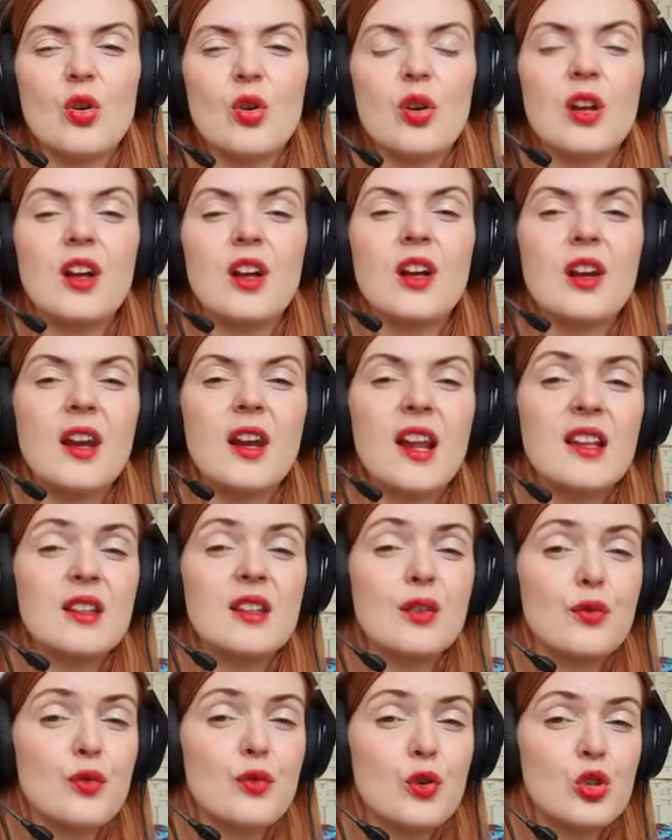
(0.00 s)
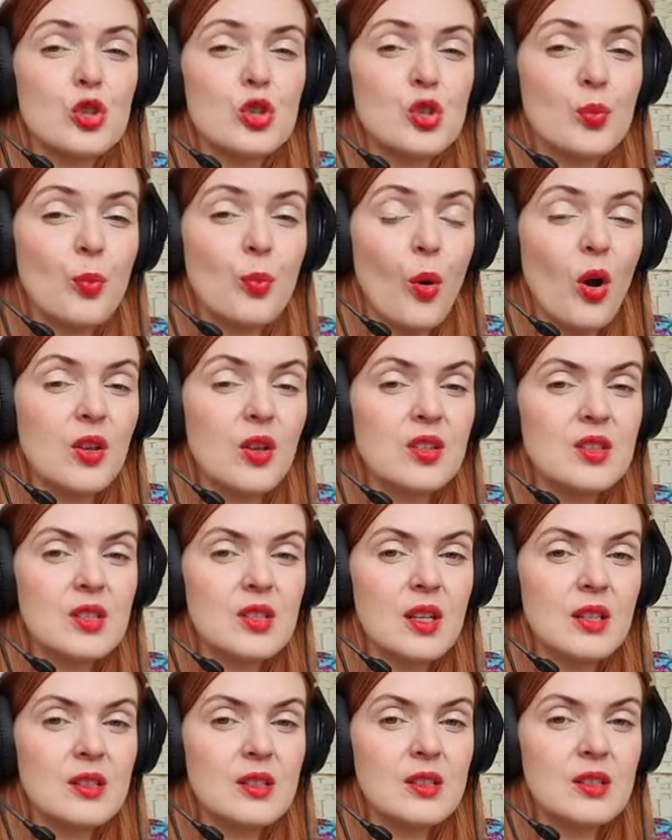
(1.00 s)
or creative
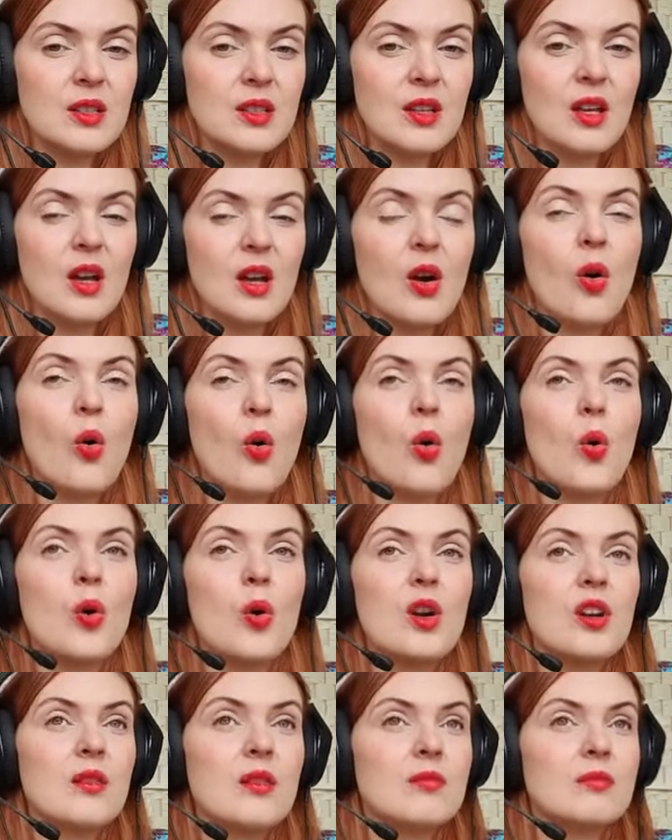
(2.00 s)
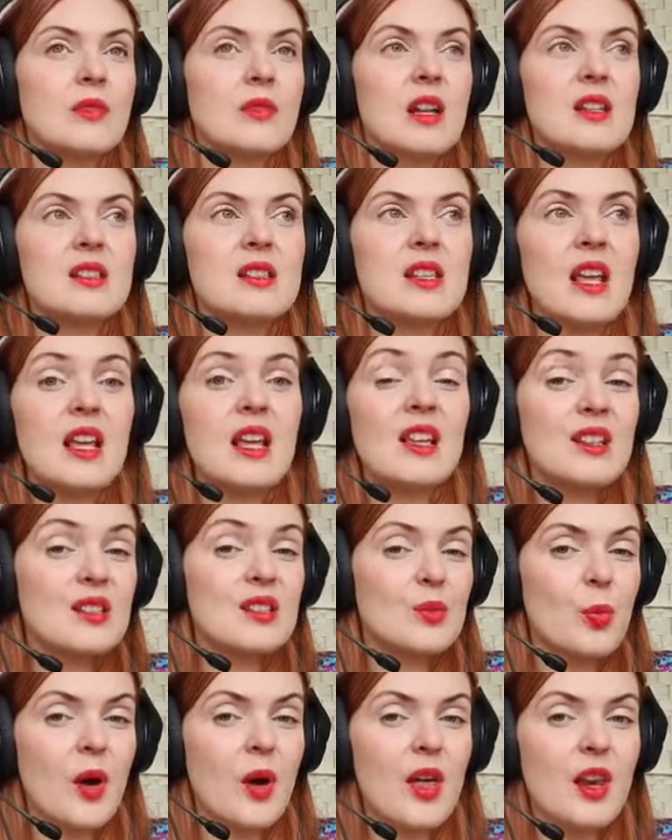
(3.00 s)
responses or let's say
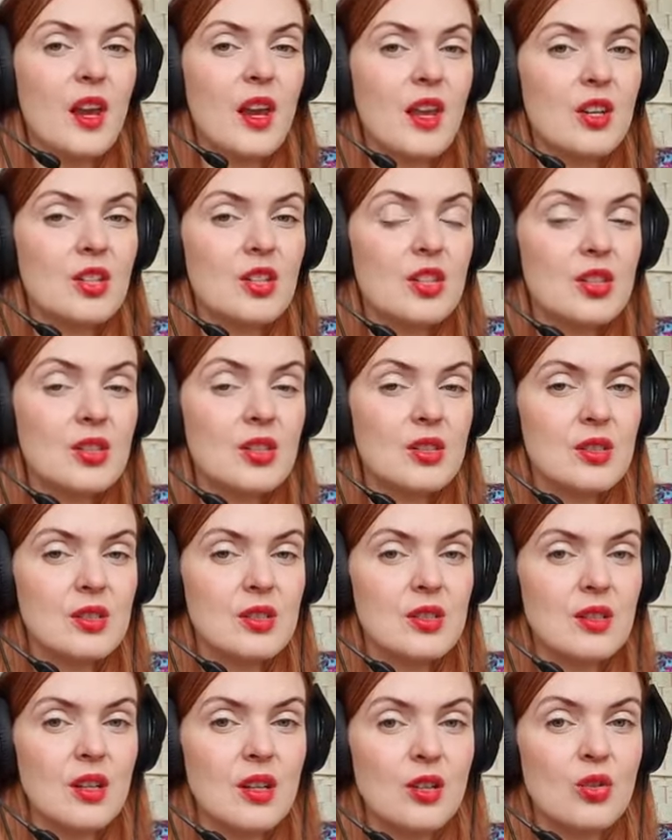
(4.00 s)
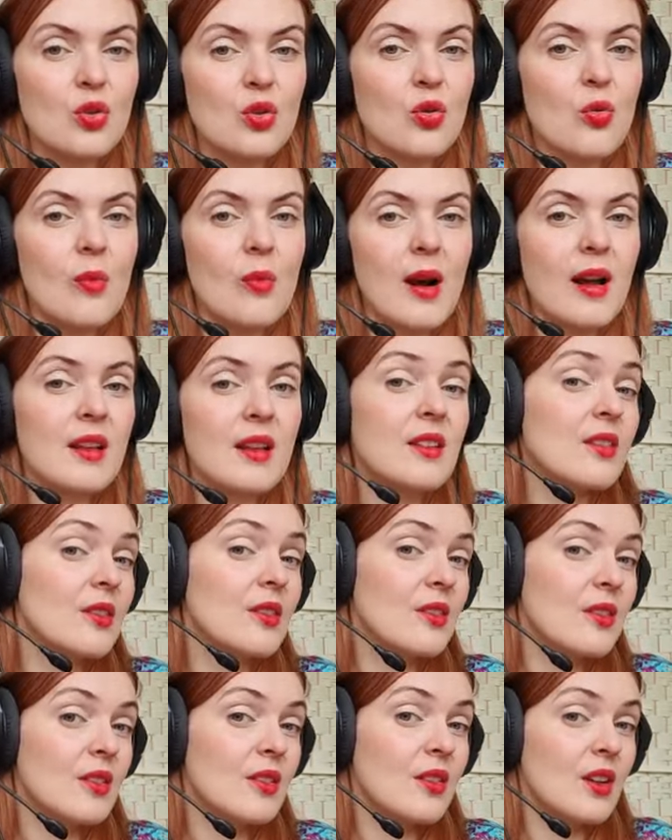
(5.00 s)
inspirations that you might
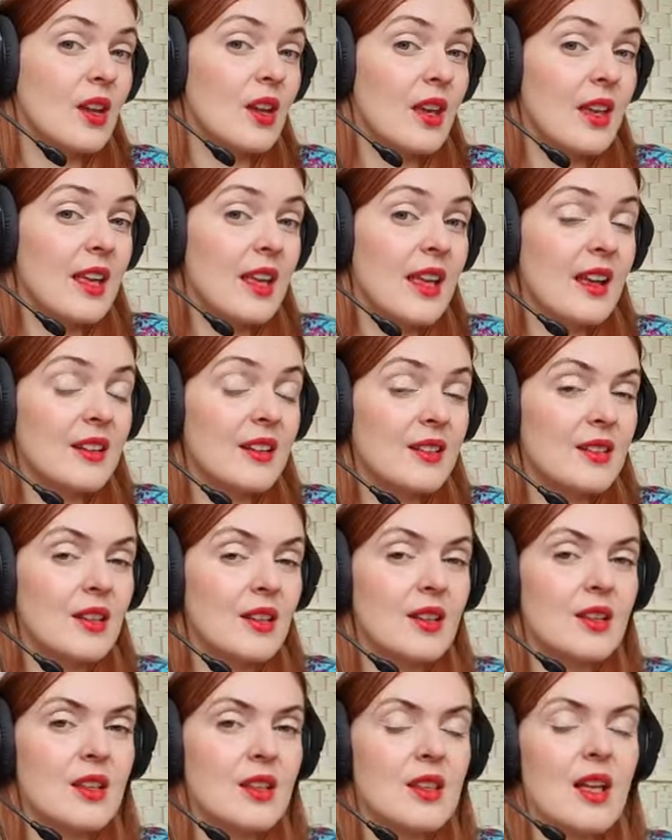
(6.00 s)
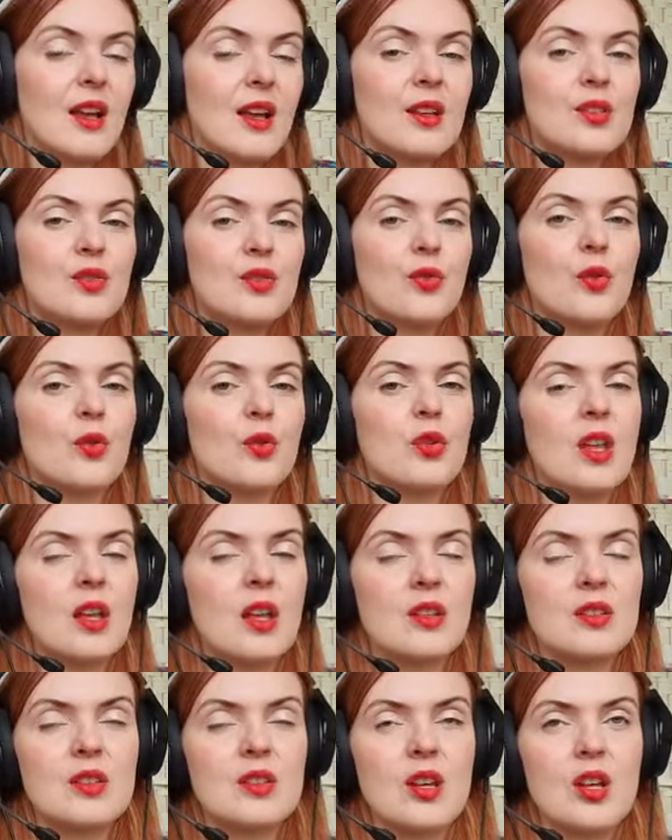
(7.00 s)
get in the next few
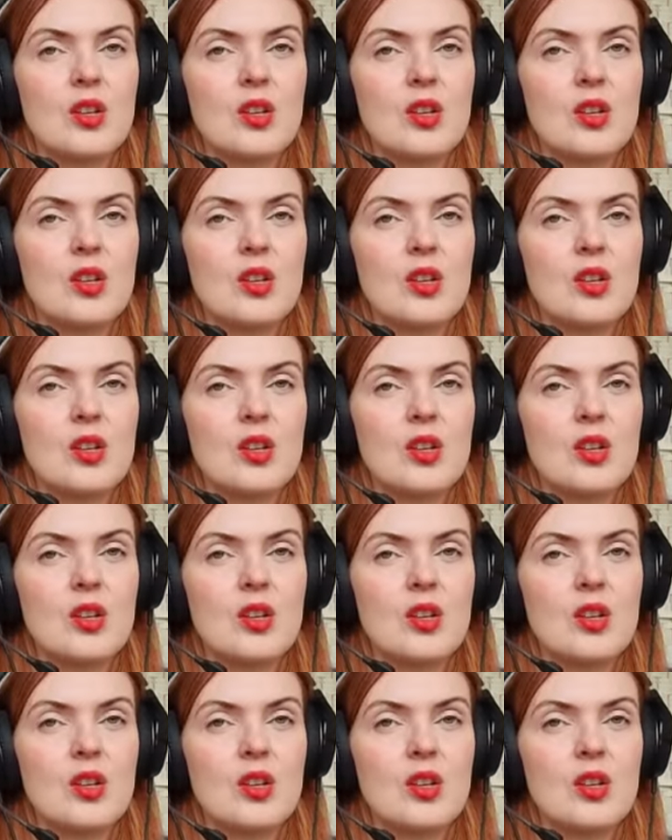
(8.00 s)
days